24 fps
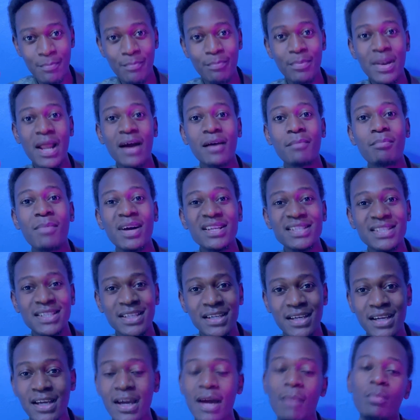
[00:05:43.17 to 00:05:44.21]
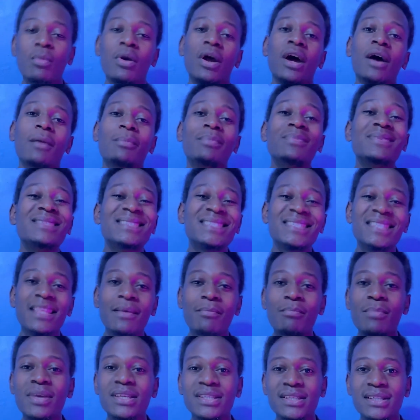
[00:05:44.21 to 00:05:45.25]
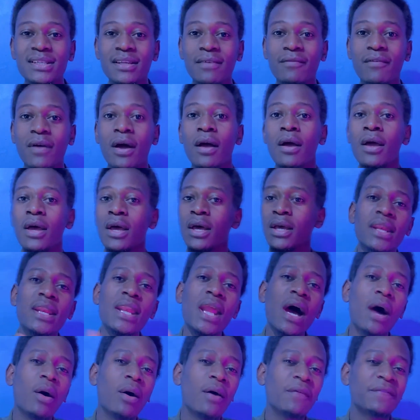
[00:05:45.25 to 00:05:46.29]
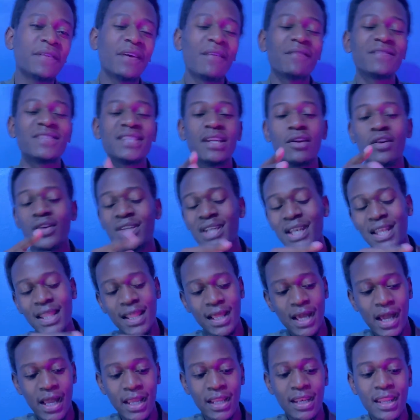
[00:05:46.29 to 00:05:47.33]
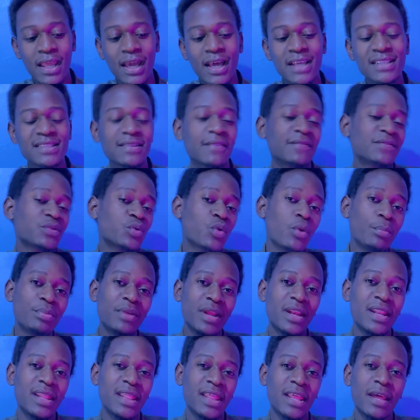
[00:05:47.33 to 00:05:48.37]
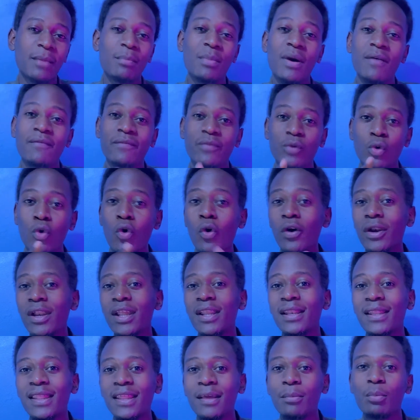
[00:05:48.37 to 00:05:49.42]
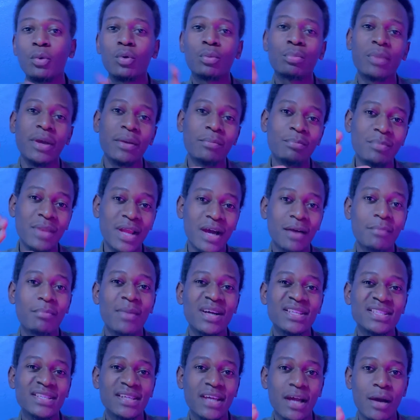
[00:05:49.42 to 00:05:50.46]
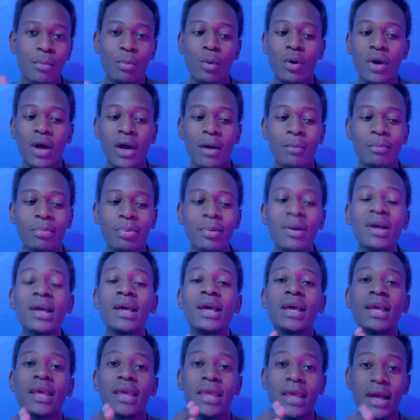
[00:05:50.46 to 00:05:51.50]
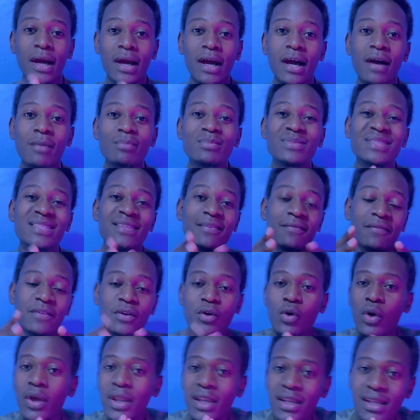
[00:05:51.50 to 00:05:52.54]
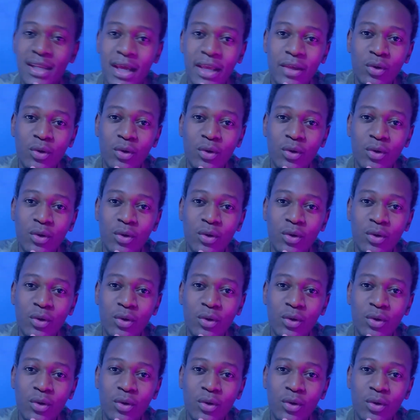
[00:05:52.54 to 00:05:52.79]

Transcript: Blackmagic Camera App. It's the best ever. Now, after I've generated the ideas, I've scripted them, I've recorded them on my Blackmagic Camera App, here comes the video editor I